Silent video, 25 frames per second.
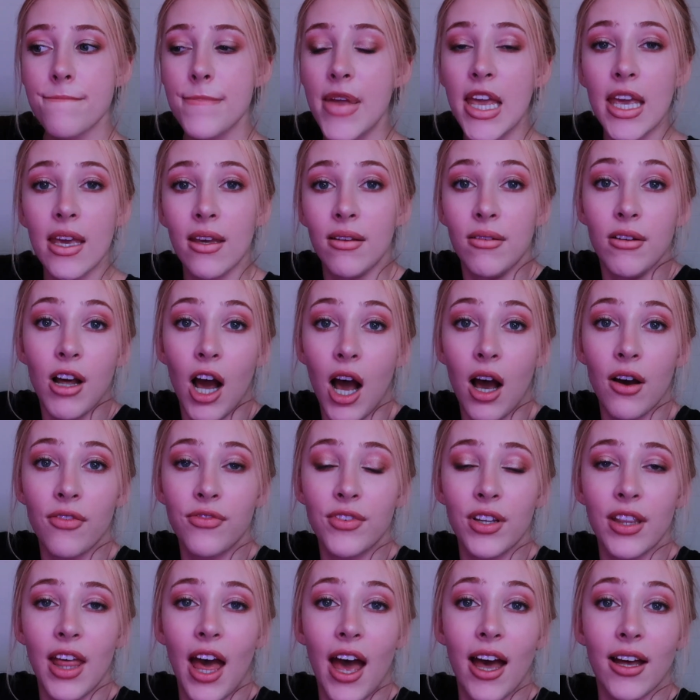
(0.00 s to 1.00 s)
it
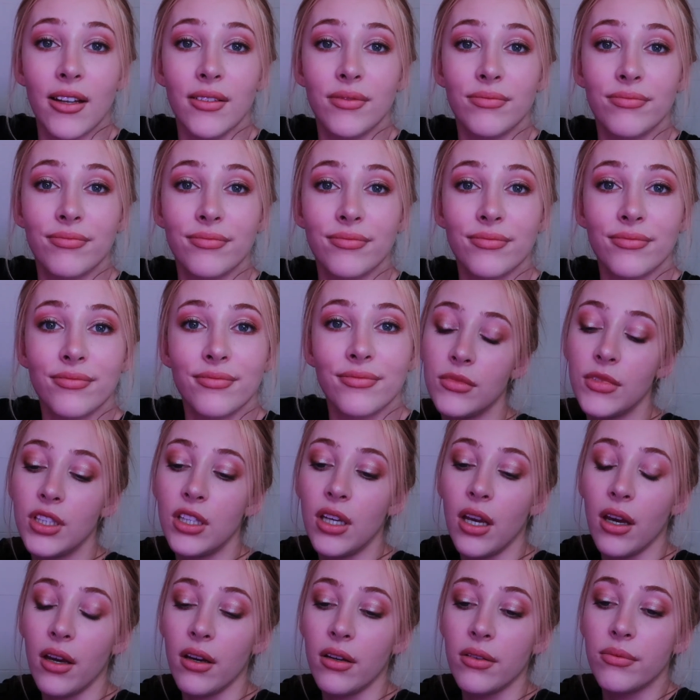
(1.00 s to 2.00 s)
after that.
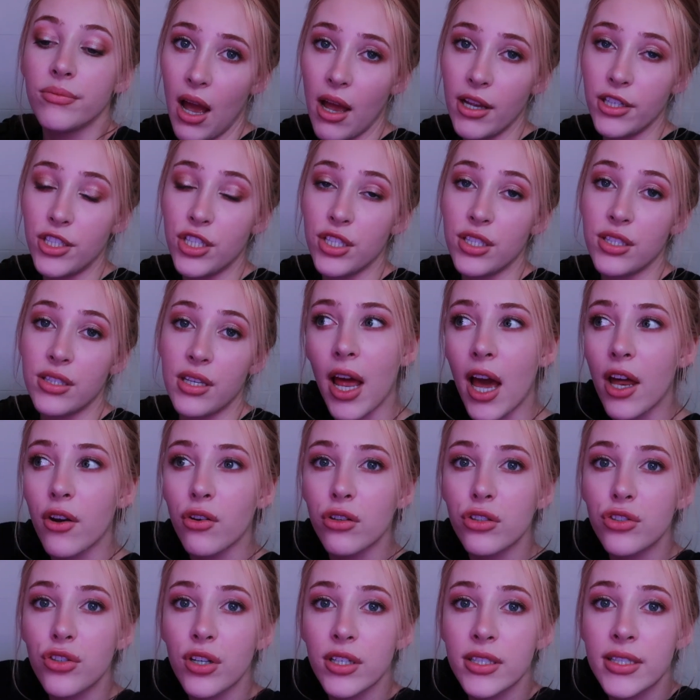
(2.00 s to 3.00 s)
Yeah, I
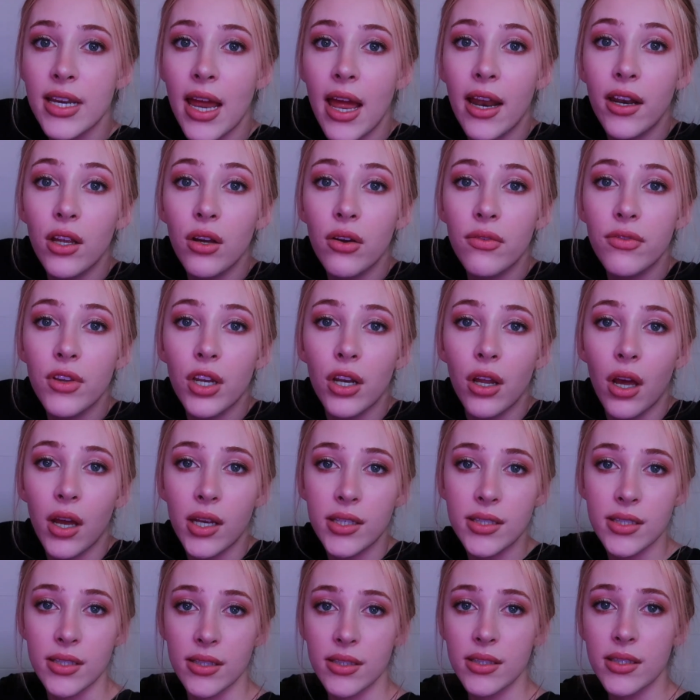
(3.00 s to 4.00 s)
don't trust any of the
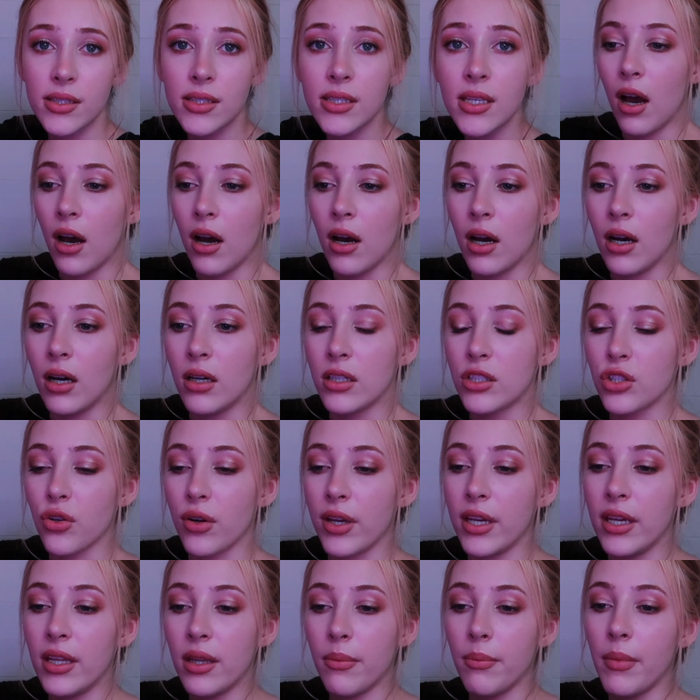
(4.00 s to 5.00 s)
nurses. So
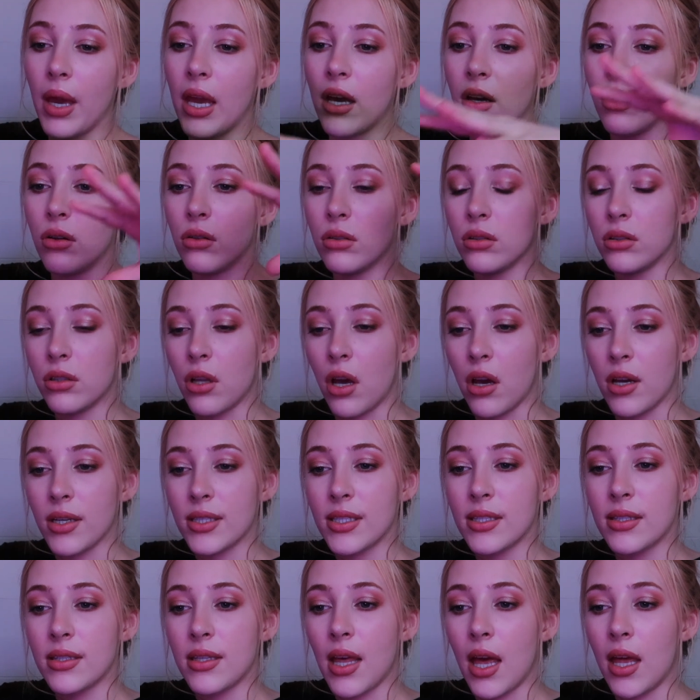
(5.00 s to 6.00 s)
I hear the male
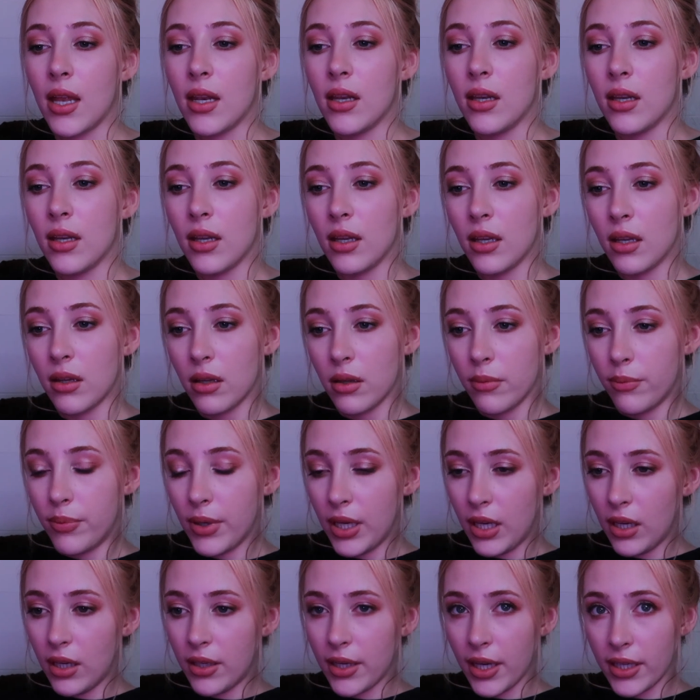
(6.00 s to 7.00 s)
nurse then
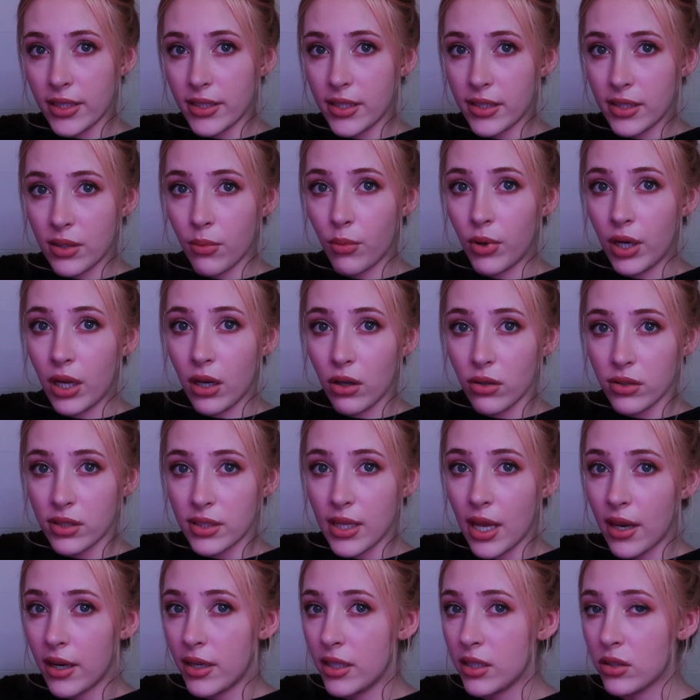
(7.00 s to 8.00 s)
be next to someone else
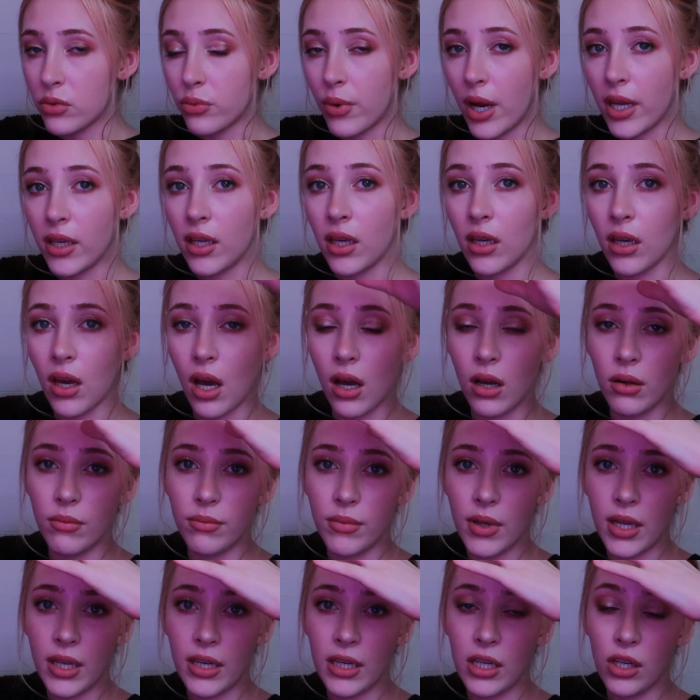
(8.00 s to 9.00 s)
that is waking up,
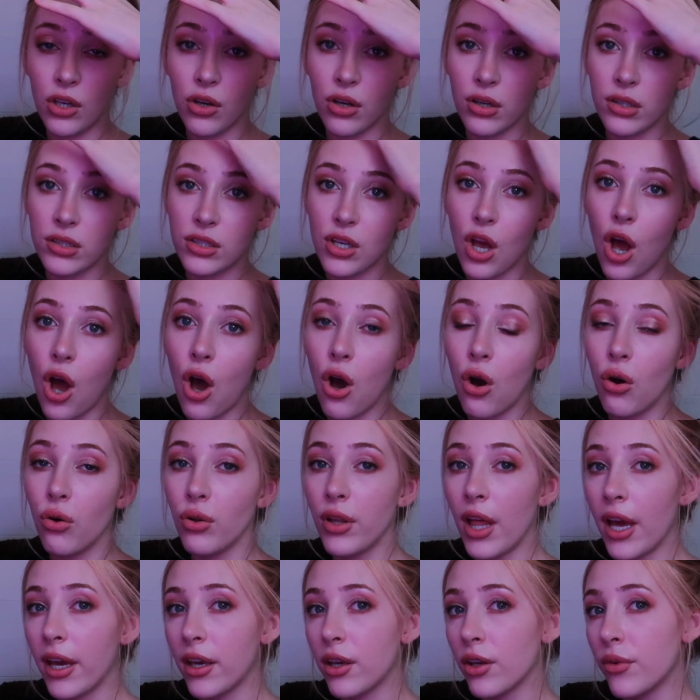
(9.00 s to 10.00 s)
and he goes, oh,
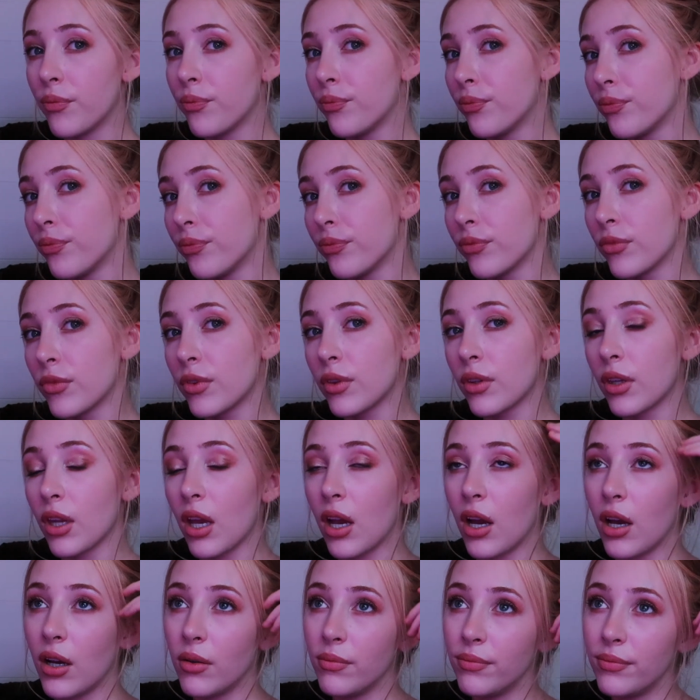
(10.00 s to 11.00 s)
like,
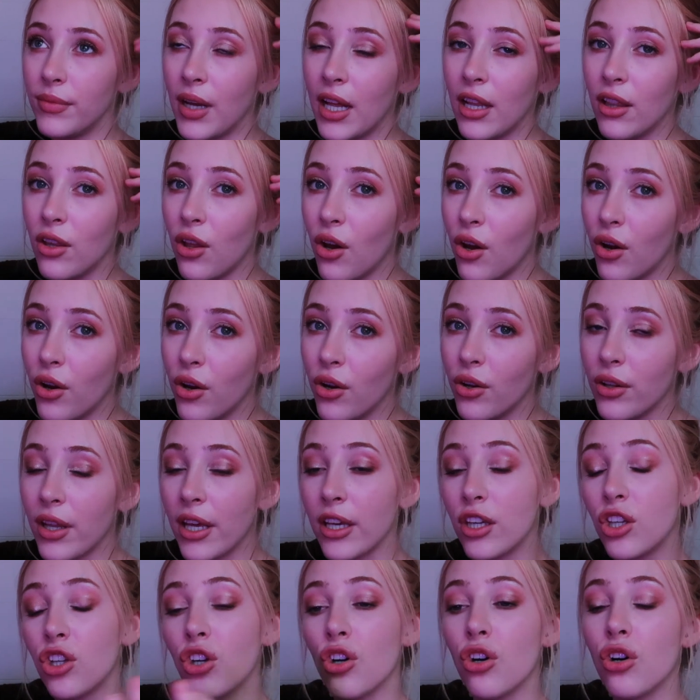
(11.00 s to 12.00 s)
hello,
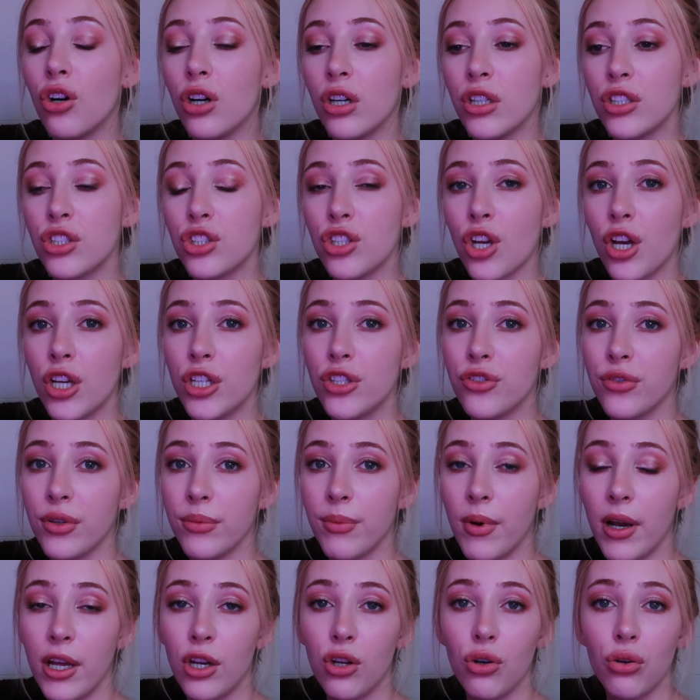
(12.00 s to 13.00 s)
like your surgery
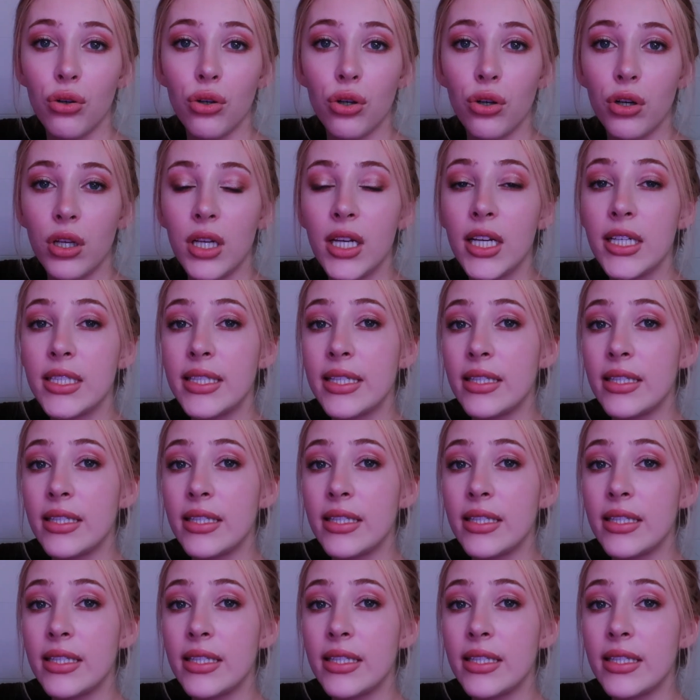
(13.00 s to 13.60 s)
went all good.